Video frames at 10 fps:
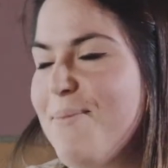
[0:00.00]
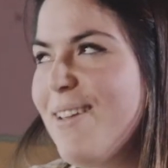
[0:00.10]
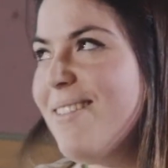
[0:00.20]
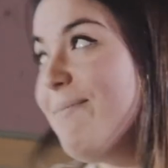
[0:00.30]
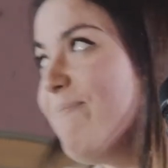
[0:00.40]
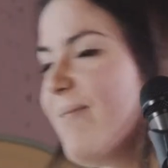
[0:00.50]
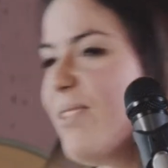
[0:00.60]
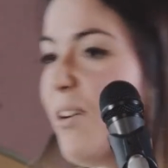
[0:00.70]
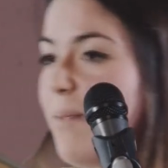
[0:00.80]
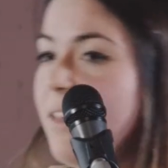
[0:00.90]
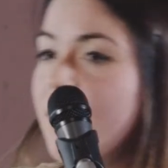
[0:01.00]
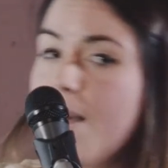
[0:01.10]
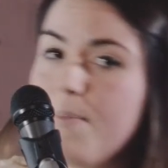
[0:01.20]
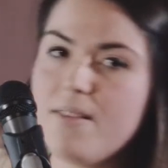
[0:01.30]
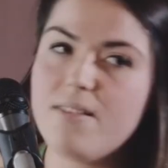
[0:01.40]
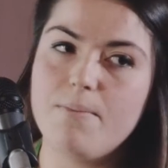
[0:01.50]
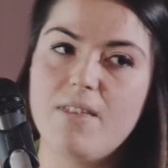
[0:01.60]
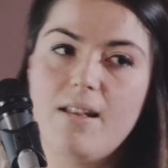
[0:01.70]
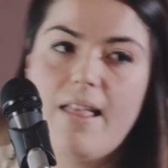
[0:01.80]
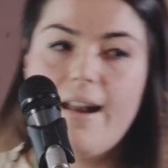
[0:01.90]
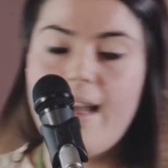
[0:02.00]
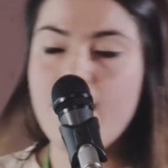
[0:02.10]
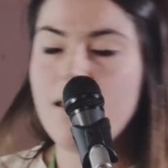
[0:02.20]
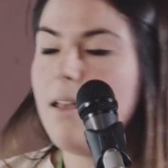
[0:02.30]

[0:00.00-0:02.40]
but normally it happens something like that.